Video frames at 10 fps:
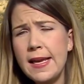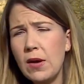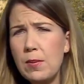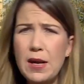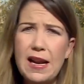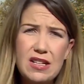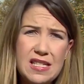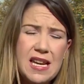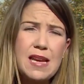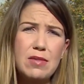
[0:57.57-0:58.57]
Now, he put out a
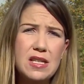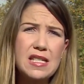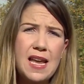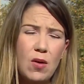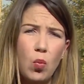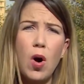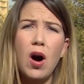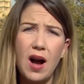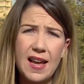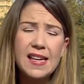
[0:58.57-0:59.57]
statement saying
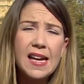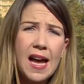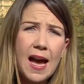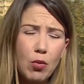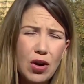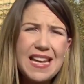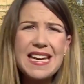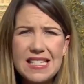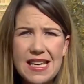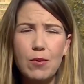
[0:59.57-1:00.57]
why, and what
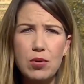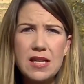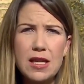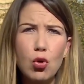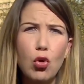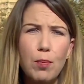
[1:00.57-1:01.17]
he said was he thought the